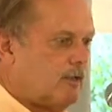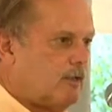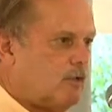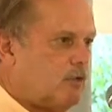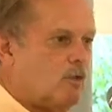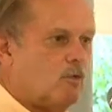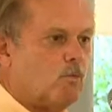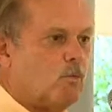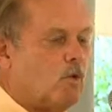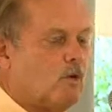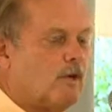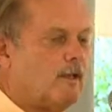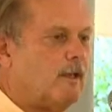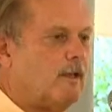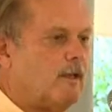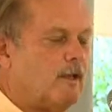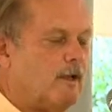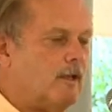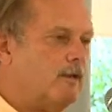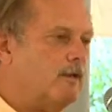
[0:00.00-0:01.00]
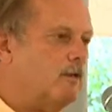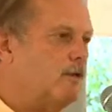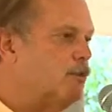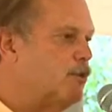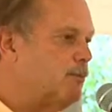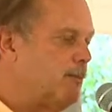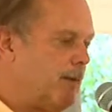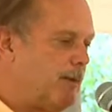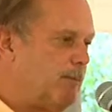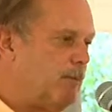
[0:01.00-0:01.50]
you're working on
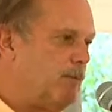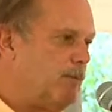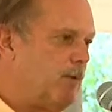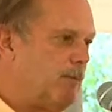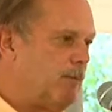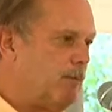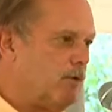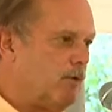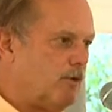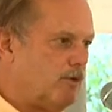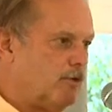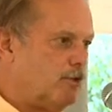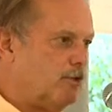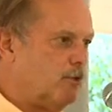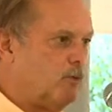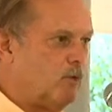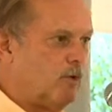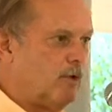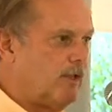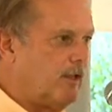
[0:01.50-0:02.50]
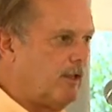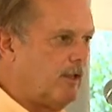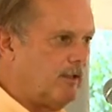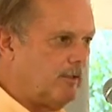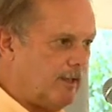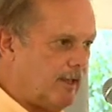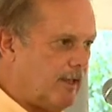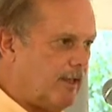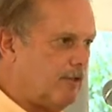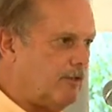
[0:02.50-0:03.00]
newspaper reports, you're working
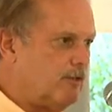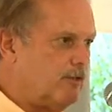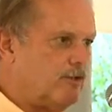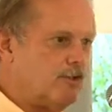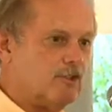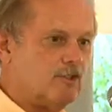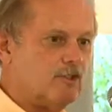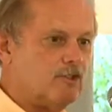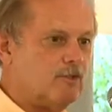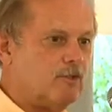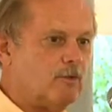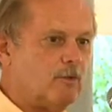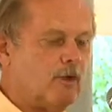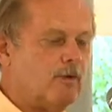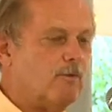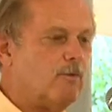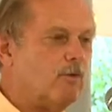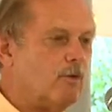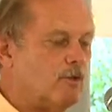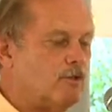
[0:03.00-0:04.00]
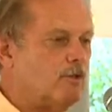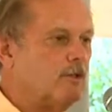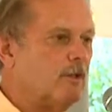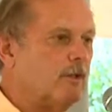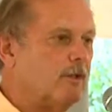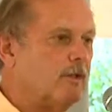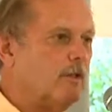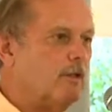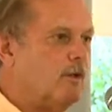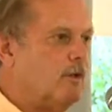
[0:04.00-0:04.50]
on letters, and so
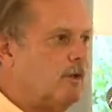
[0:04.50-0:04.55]
unfortunately,